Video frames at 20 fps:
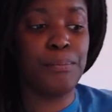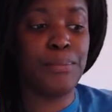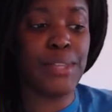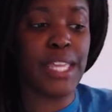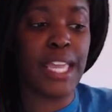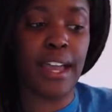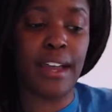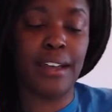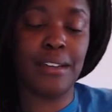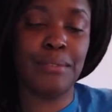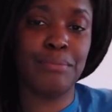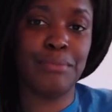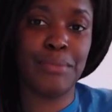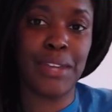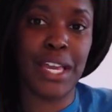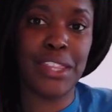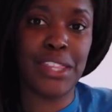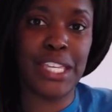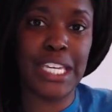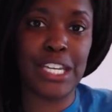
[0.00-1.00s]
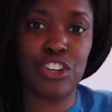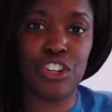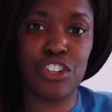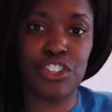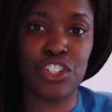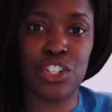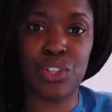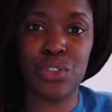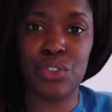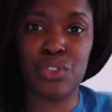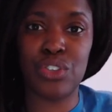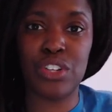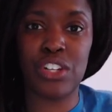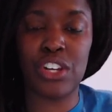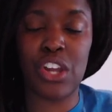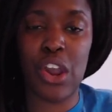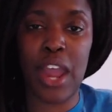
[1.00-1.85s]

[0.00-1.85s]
Yeah, I think her children are